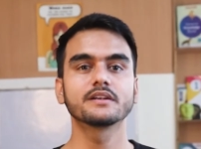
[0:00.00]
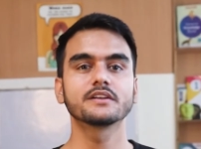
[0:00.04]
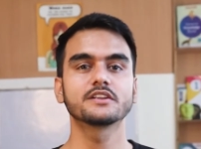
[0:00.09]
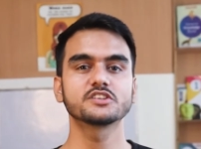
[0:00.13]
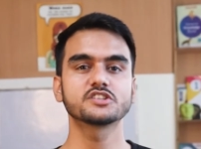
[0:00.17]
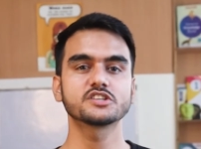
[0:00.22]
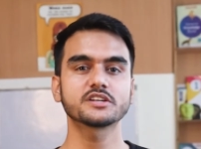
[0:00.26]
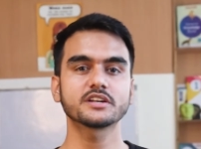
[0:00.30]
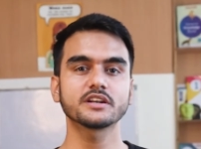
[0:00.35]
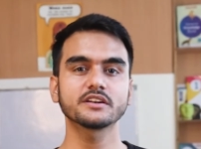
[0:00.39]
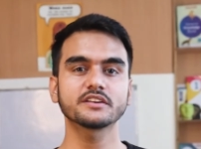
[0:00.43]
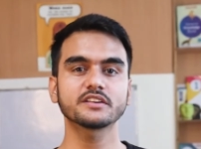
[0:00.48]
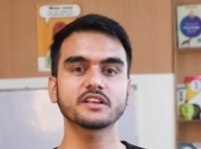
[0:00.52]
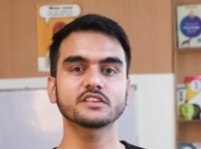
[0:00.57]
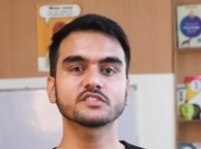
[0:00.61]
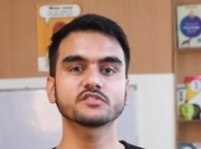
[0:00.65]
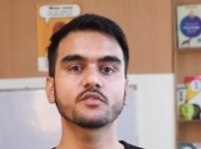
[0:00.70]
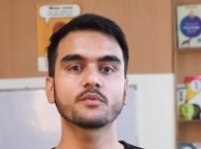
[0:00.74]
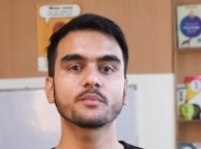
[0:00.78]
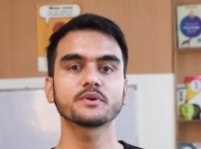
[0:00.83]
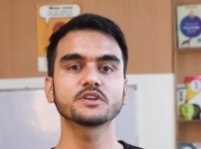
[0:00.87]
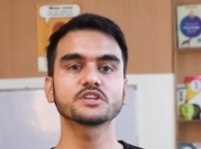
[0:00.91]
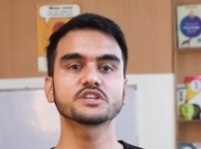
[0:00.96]
Digital
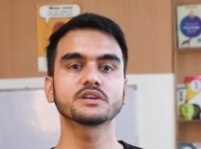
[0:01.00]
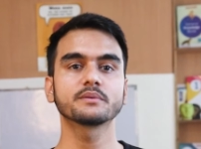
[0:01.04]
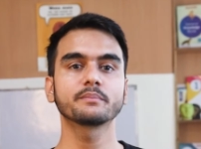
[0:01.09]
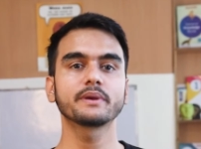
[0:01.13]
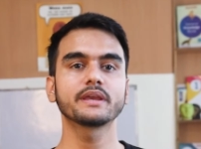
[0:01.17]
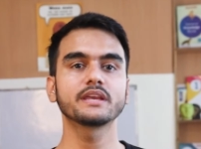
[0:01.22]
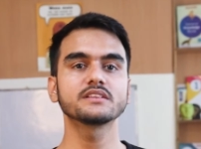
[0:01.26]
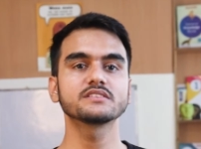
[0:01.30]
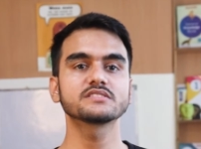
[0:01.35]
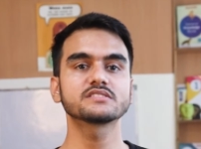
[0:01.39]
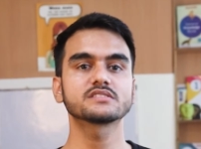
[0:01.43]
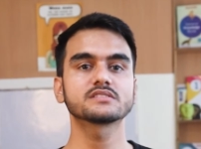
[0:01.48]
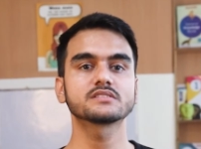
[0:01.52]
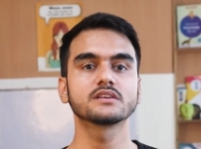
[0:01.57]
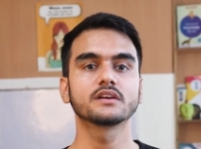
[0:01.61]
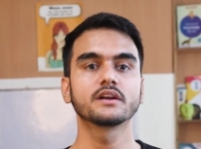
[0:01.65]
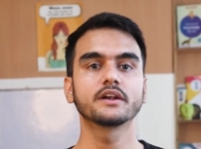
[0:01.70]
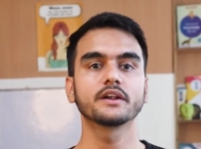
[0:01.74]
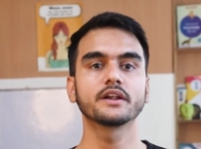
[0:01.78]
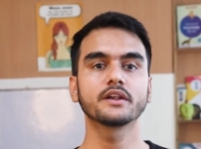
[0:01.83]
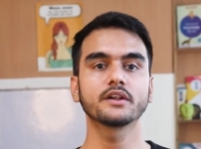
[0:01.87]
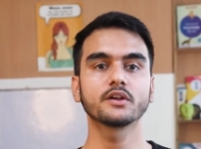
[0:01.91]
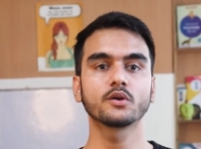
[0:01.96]
transformation means
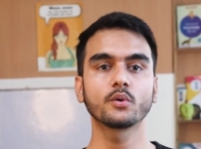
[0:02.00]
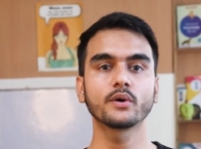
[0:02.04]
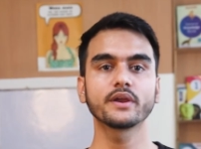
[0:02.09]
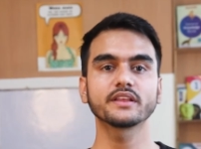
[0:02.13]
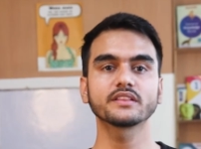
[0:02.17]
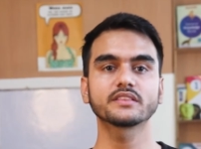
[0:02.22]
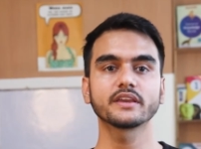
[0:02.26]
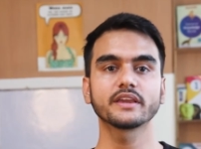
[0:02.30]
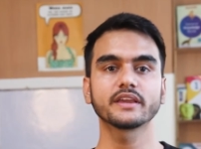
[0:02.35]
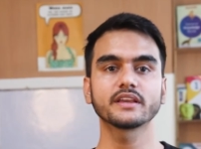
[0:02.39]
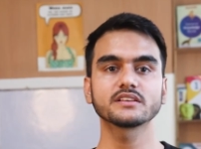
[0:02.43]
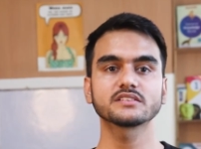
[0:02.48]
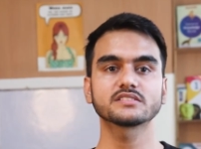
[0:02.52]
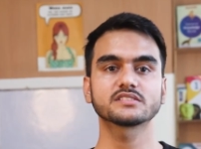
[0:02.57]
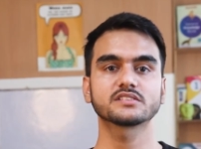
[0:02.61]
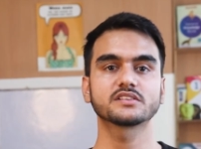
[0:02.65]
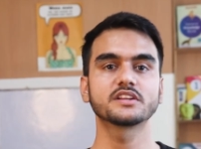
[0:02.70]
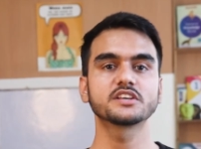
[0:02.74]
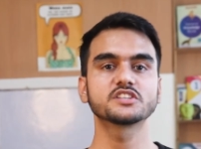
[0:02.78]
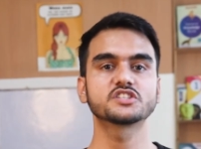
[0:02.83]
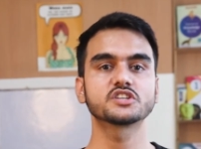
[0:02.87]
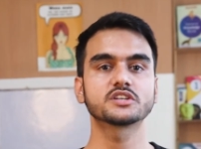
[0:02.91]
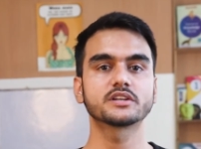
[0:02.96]
doing things
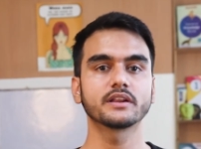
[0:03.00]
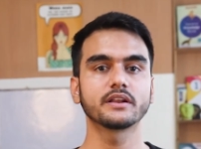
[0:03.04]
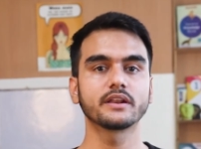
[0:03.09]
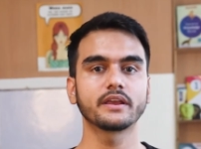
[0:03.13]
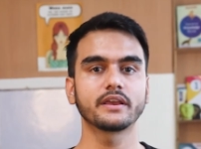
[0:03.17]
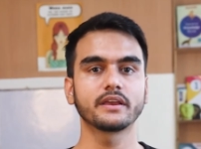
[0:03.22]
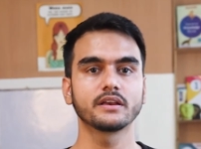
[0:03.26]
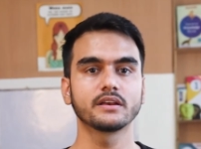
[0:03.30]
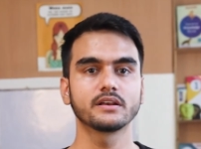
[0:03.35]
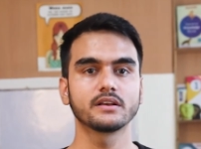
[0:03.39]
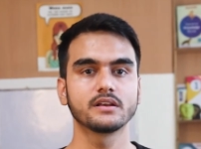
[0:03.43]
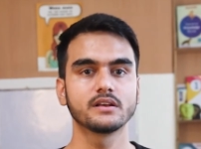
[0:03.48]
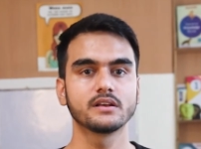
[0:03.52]
digitally.